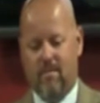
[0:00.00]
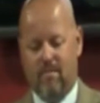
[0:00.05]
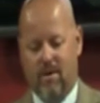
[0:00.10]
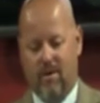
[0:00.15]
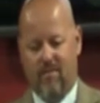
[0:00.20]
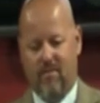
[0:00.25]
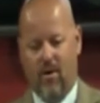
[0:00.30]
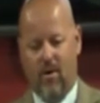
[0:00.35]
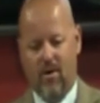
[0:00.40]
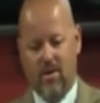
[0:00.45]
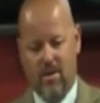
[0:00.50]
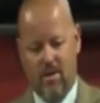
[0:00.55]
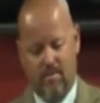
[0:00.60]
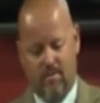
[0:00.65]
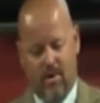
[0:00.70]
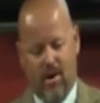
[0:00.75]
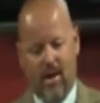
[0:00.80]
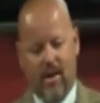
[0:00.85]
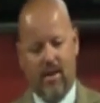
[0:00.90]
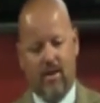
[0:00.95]
before you
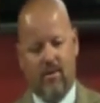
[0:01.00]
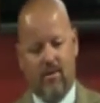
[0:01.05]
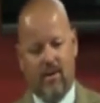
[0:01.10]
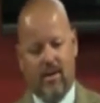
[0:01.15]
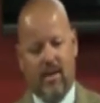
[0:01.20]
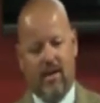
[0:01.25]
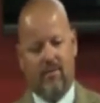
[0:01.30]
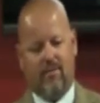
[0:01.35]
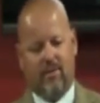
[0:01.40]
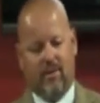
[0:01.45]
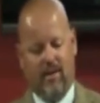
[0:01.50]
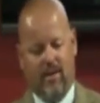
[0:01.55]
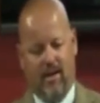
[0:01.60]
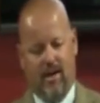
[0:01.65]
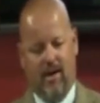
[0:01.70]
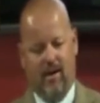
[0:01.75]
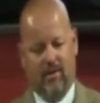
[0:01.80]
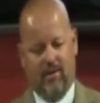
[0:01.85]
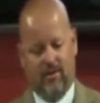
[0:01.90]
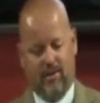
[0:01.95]
bring your gift to
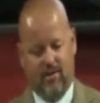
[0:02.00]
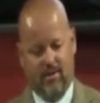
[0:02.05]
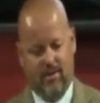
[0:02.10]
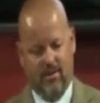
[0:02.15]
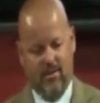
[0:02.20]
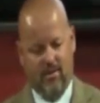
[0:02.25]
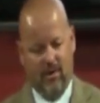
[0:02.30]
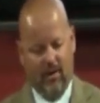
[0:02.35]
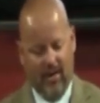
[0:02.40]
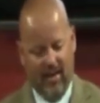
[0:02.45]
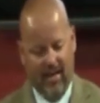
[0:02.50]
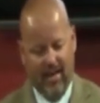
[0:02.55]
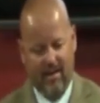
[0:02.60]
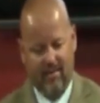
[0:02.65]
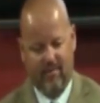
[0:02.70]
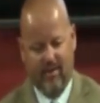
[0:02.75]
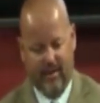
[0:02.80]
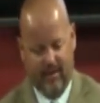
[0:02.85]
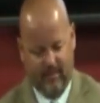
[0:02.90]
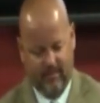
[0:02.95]
the altar, you
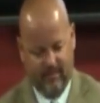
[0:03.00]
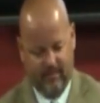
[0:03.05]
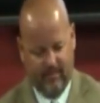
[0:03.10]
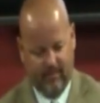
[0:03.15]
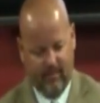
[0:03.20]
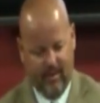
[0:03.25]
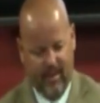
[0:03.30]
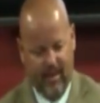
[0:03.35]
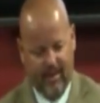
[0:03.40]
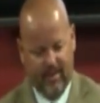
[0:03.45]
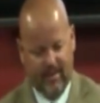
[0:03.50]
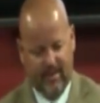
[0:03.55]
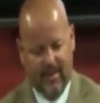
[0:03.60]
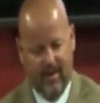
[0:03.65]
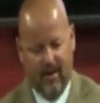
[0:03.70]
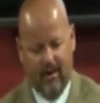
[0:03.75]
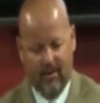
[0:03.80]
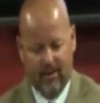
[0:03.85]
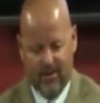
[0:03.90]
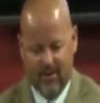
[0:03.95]
leave it at the
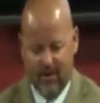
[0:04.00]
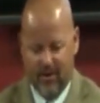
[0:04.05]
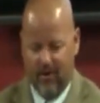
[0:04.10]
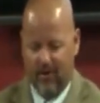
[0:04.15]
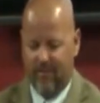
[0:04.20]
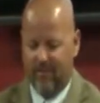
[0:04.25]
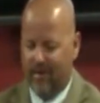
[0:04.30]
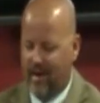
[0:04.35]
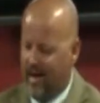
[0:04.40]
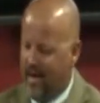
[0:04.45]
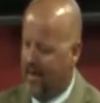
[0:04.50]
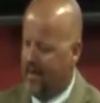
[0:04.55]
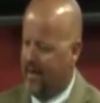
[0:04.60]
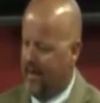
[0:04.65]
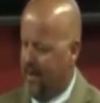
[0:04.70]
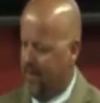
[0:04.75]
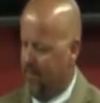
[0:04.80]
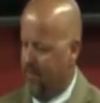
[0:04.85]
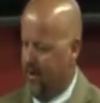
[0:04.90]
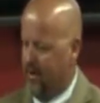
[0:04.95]
altar. You go find
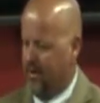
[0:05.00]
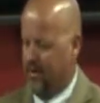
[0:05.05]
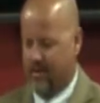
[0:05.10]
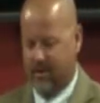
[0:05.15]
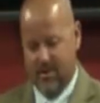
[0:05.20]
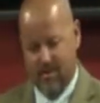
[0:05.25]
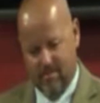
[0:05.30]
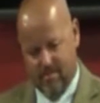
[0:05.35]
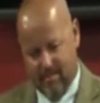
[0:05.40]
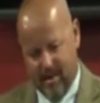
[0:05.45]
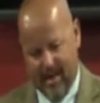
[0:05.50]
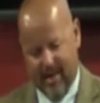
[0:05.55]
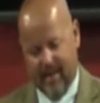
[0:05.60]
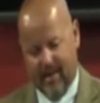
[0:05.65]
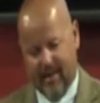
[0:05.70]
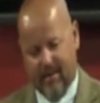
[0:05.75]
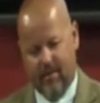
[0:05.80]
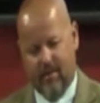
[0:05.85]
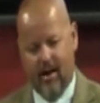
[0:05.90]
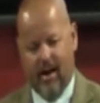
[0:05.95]
that brother and you make
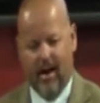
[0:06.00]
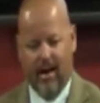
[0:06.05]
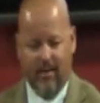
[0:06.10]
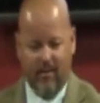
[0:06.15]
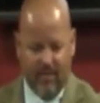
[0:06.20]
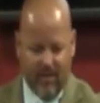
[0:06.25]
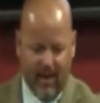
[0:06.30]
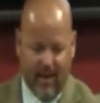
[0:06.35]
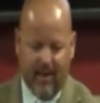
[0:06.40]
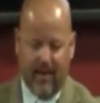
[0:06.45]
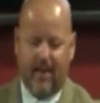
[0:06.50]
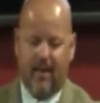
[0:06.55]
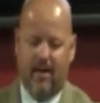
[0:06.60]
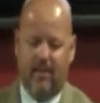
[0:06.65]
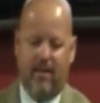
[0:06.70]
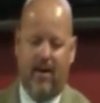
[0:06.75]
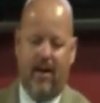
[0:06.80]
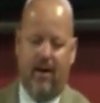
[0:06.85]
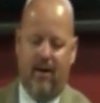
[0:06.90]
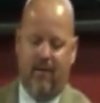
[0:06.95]
it right, then
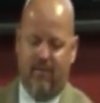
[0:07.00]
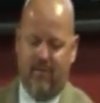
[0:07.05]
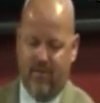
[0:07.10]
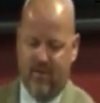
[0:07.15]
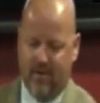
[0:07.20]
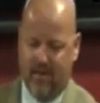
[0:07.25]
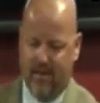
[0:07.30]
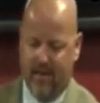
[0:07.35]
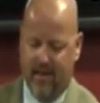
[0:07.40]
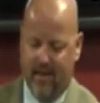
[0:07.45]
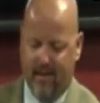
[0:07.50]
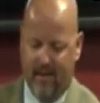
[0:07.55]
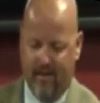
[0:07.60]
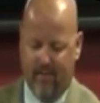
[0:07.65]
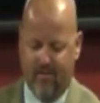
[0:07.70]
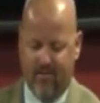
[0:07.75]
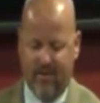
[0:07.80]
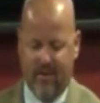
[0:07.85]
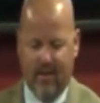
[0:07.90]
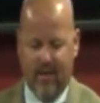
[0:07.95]
come and offer your
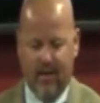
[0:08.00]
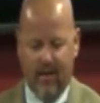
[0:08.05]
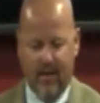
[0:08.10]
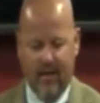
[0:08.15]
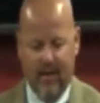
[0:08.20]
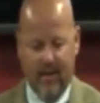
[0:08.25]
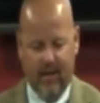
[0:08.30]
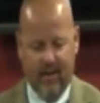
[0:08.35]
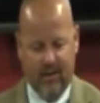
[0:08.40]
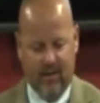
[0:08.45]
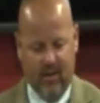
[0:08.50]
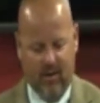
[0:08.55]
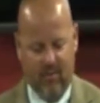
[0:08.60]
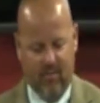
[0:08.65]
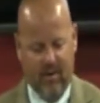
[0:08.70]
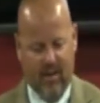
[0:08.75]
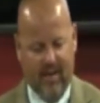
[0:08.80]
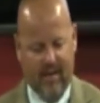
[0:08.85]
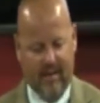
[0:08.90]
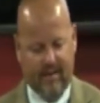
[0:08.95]
gift
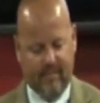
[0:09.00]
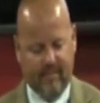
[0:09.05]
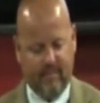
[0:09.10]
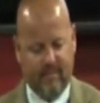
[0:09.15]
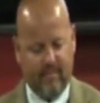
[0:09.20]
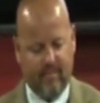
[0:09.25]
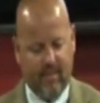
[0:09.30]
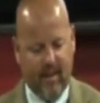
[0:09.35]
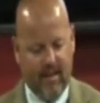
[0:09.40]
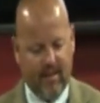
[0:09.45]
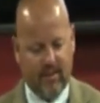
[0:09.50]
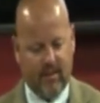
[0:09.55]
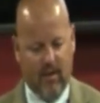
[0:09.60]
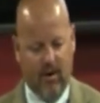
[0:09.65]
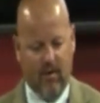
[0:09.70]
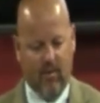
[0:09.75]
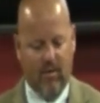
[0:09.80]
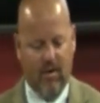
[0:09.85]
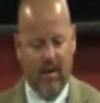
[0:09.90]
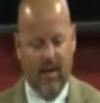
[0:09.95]
to me.
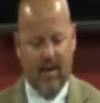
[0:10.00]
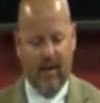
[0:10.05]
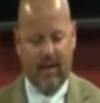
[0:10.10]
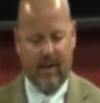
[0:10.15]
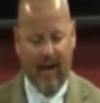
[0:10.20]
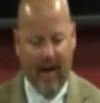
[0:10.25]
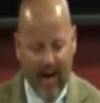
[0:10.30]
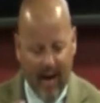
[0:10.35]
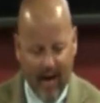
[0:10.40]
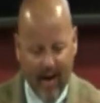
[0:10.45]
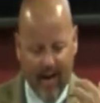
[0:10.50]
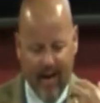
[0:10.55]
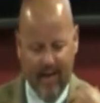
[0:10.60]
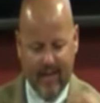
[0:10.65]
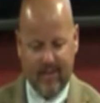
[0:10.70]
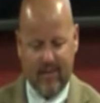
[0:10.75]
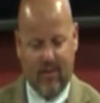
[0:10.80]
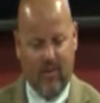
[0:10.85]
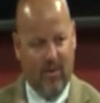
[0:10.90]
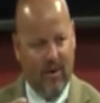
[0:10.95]
So God
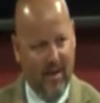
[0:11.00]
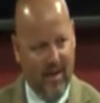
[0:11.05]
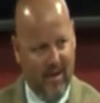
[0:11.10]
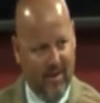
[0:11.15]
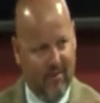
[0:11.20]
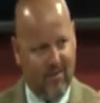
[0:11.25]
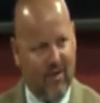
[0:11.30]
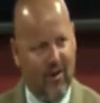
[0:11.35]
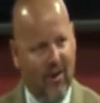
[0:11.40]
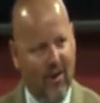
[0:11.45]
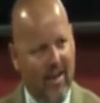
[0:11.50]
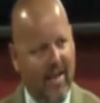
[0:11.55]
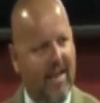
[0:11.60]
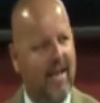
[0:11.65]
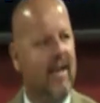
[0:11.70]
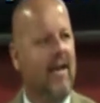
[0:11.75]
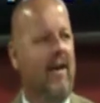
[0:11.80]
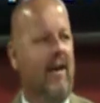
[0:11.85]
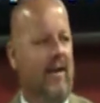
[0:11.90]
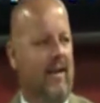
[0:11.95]
has a way of
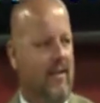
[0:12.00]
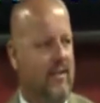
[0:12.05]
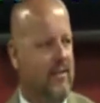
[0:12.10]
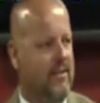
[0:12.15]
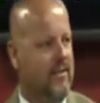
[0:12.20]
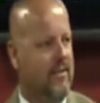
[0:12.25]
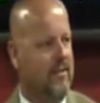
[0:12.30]
cleaning us.